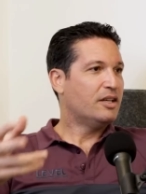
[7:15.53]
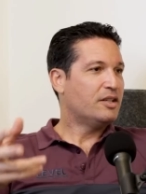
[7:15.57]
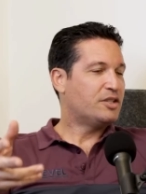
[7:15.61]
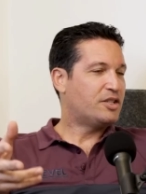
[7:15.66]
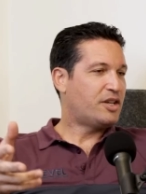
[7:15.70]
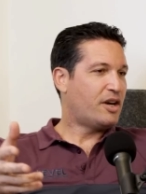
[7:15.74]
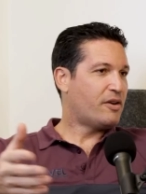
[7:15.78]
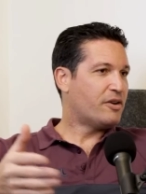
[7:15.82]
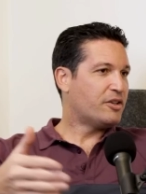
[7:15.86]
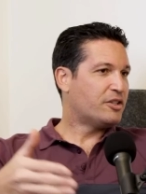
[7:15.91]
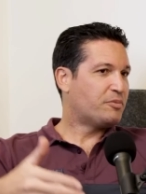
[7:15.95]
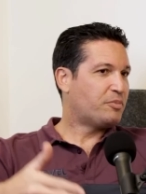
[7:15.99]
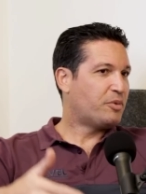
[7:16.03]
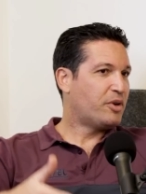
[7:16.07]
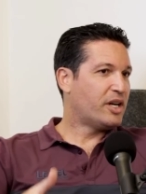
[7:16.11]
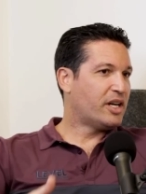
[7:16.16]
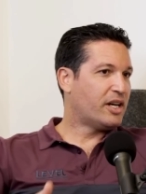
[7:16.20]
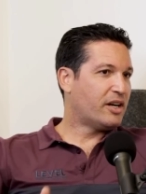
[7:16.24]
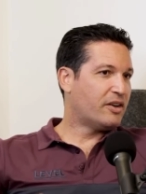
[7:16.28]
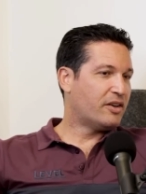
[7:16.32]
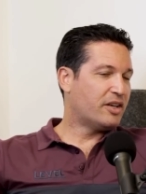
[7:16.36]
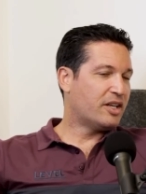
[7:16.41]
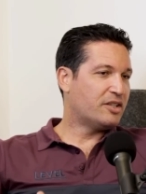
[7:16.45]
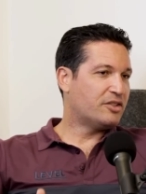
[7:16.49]
Jerry
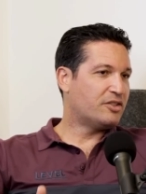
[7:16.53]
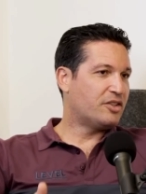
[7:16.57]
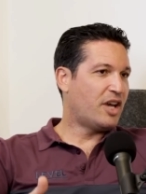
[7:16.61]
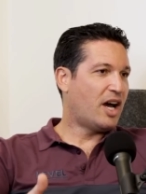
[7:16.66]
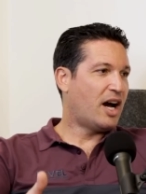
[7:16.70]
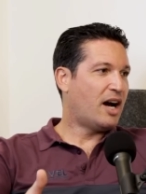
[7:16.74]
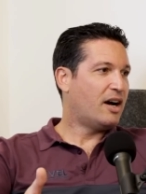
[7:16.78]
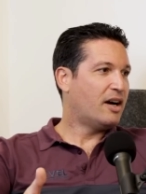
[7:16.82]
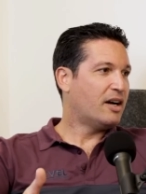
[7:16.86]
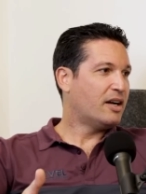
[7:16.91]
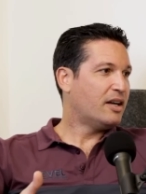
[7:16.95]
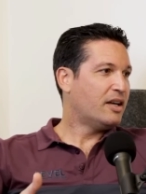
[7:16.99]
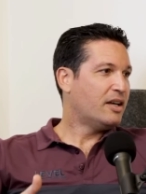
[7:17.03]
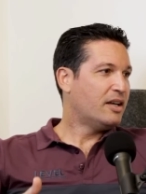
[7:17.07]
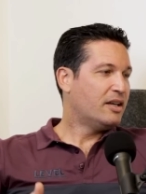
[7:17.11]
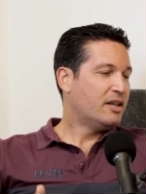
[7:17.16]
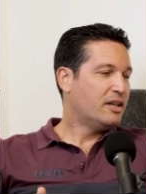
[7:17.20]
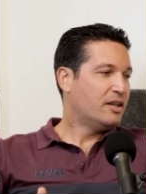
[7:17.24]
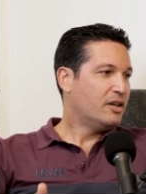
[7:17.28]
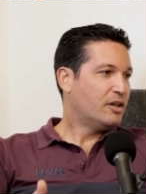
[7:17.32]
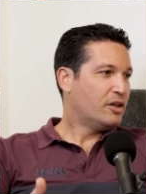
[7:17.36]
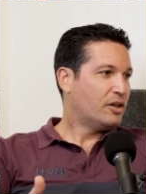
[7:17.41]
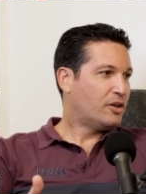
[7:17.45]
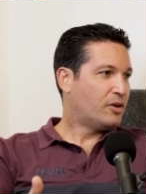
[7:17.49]
Springer, and his young
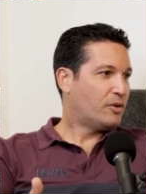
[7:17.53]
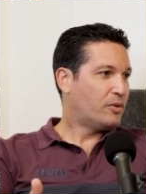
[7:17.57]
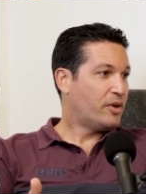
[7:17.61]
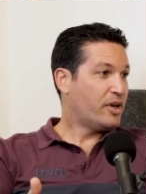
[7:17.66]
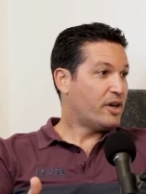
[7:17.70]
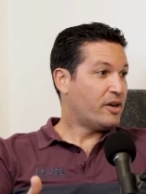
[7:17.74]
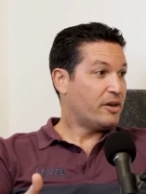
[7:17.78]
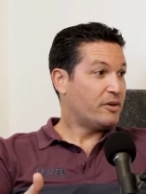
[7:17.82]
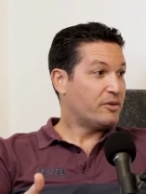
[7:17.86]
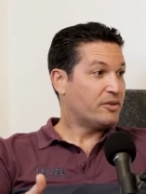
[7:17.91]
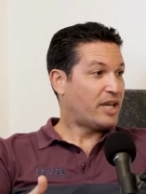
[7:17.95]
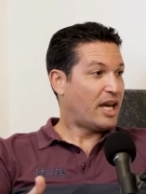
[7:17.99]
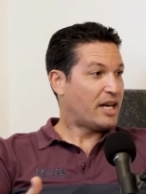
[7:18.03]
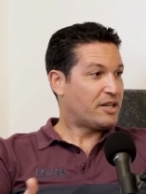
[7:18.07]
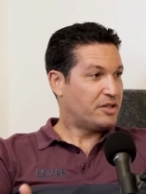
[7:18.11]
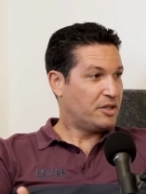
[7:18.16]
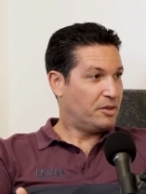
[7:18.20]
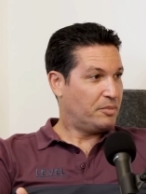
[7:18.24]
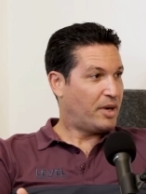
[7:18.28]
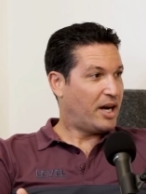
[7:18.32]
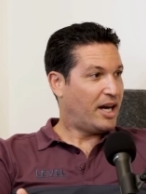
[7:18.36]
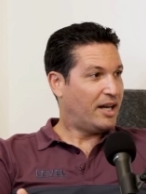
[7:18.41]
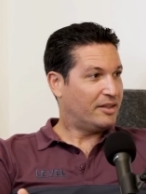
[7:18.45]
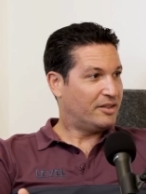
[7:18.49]
career, he was actually
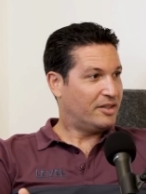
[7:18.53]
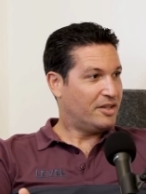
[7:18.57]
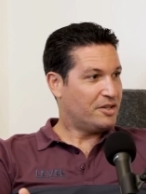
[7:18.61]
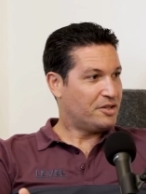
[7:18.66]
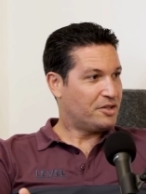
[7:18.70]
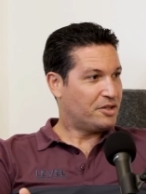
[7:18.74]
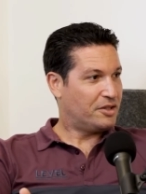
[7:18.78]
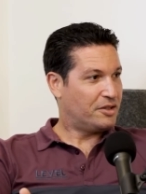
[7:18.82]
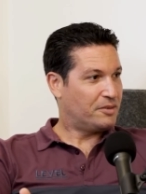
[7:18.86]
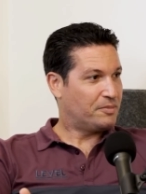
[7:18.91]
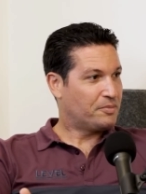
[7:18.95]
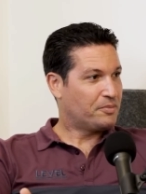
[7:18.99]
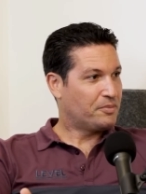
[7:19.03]
a politician.